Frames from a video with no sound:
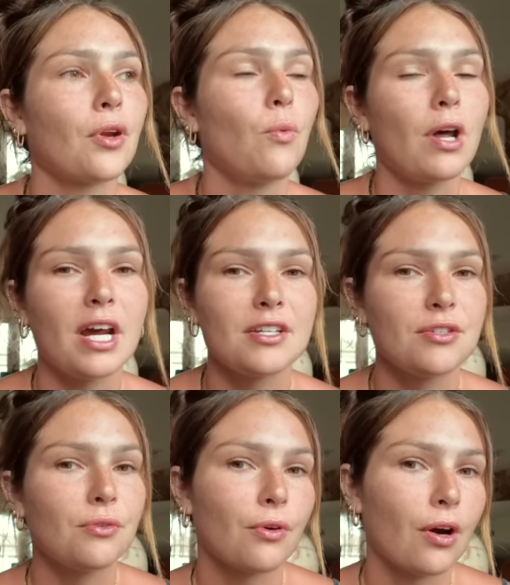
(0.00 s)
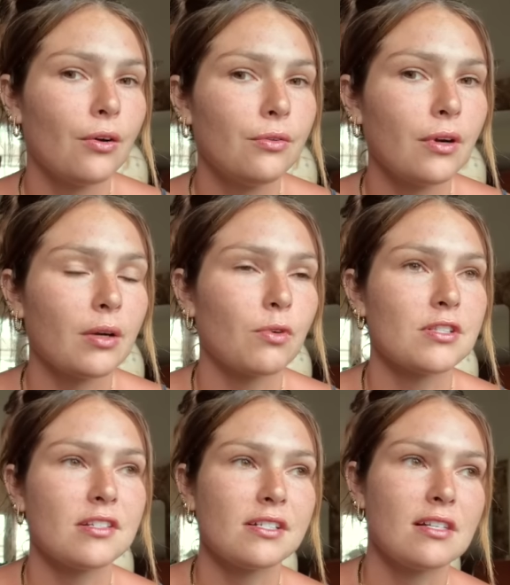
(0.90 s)
what I do grow and
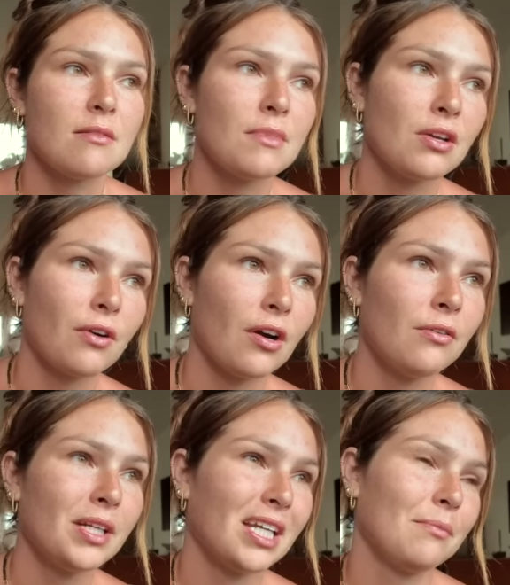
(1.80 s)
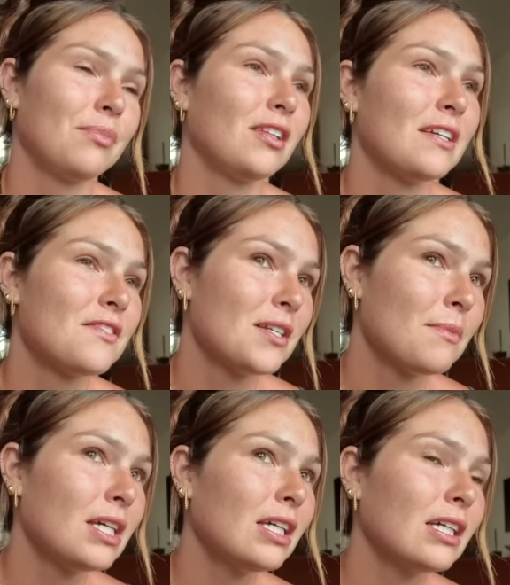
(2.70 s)
wants to see me grow and like believes in
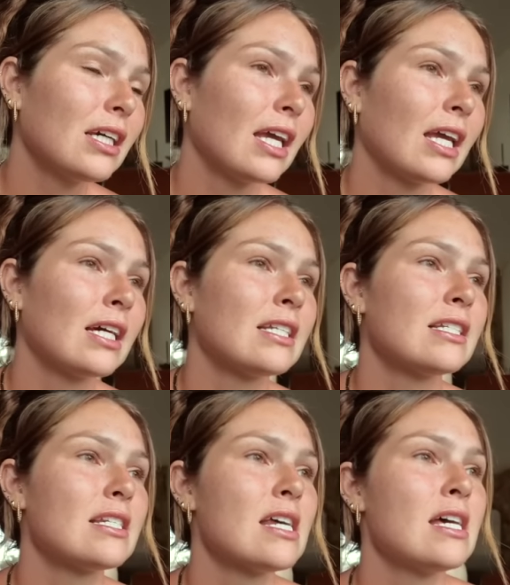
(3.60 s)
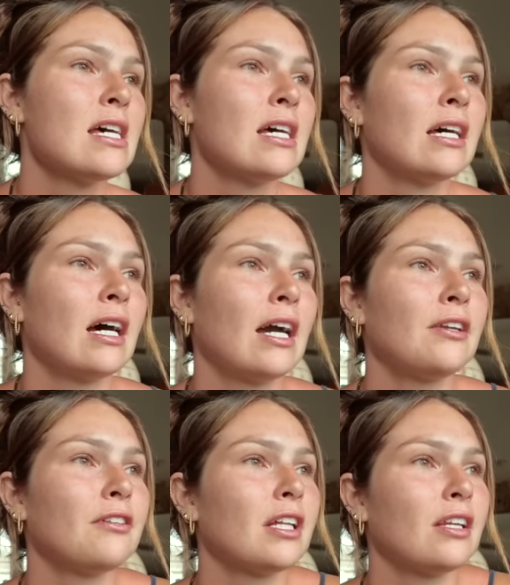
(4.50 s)
me. And I
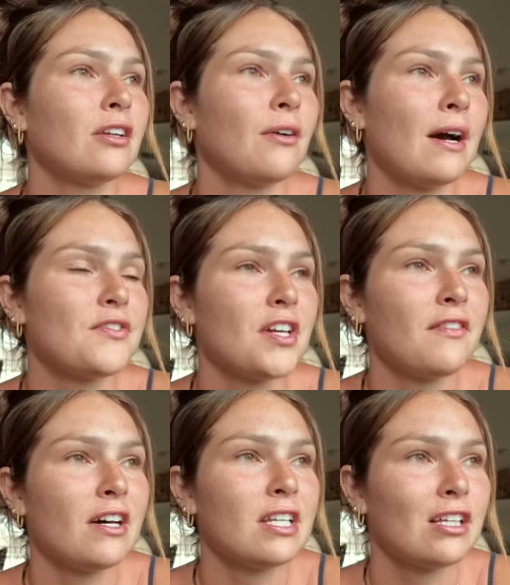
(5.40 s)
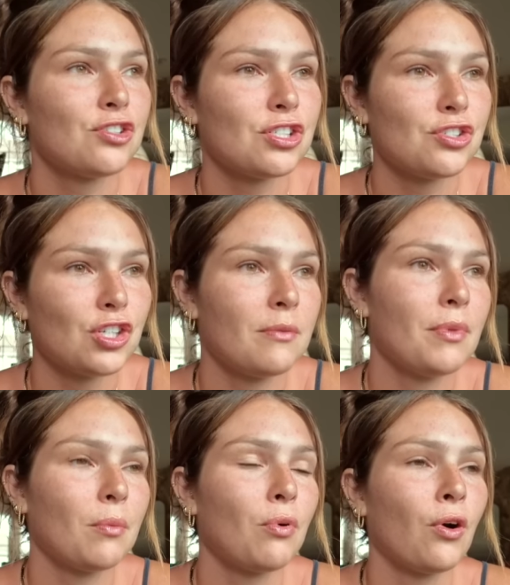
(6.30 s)
know that, outside validation shouldn't
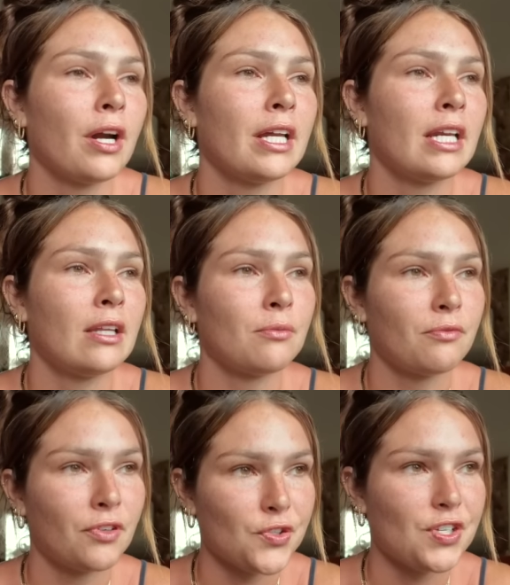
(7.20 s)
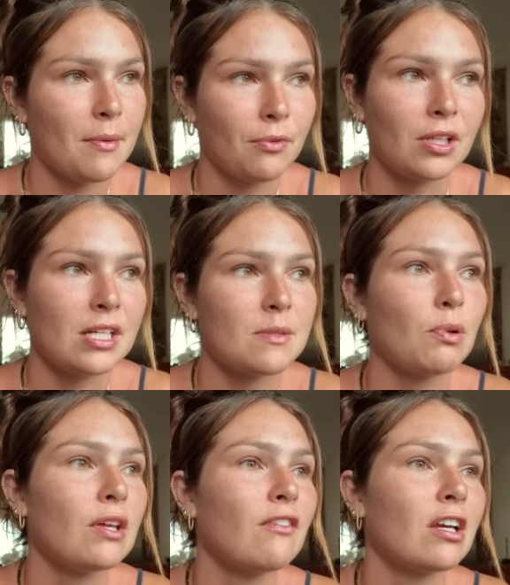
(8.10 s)
be important. And the first step really is
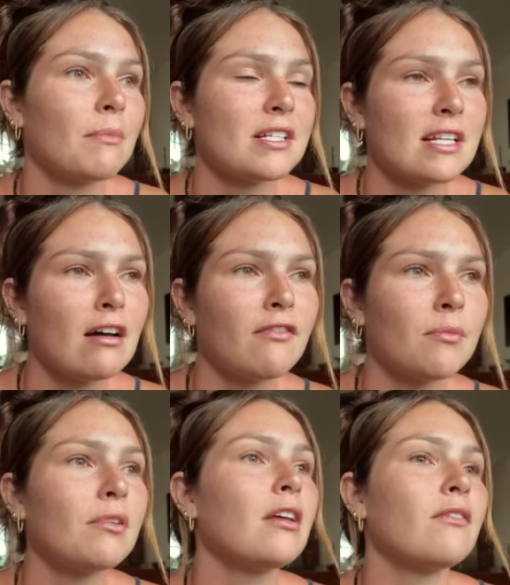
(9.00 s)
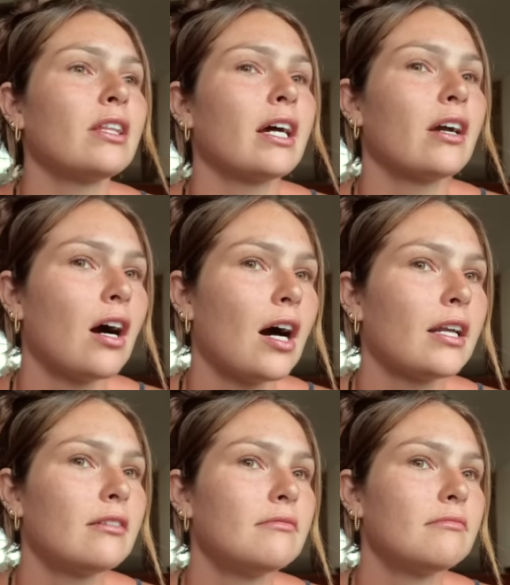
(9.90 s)
believing in myself and believing that
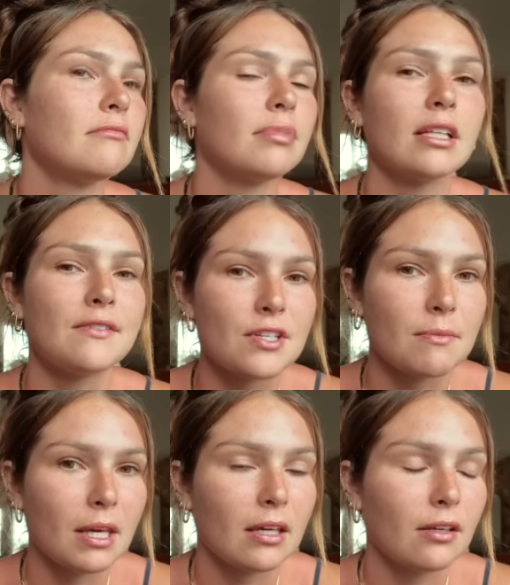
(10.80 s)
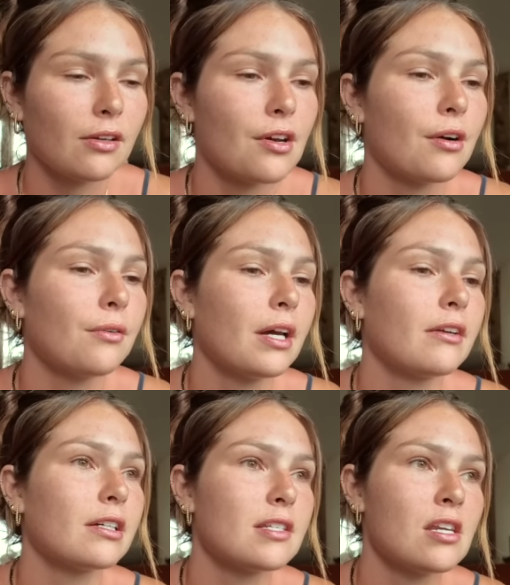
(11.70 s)
God believes in me,
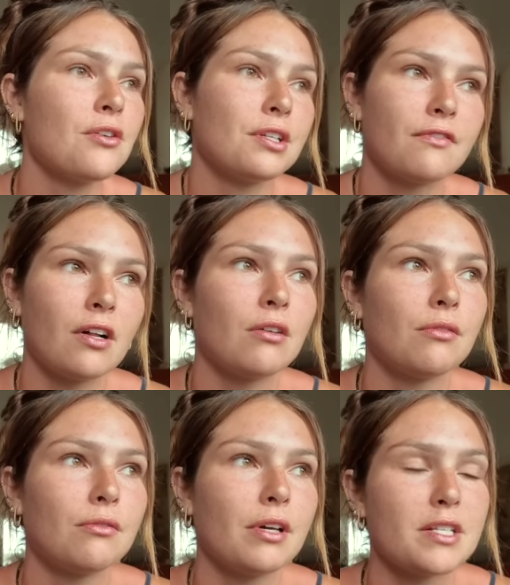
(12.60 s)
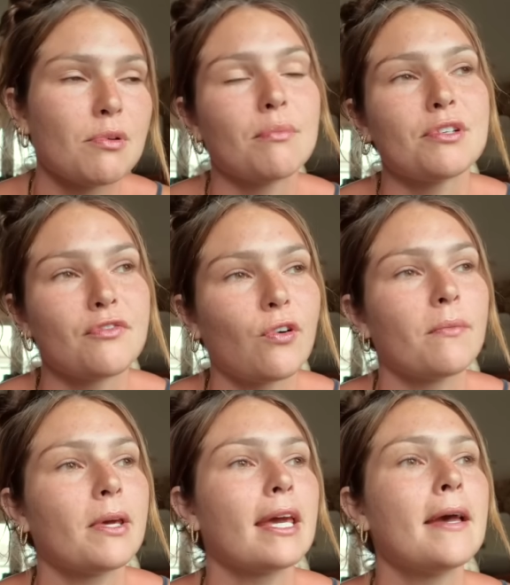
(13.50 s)
and continuing to follow his purpose for
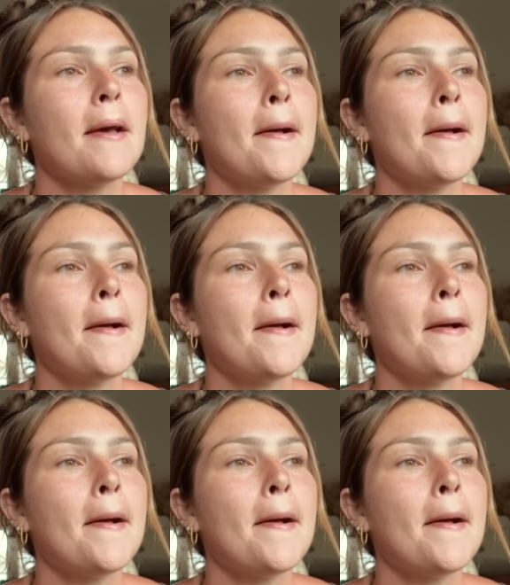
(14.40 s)
me.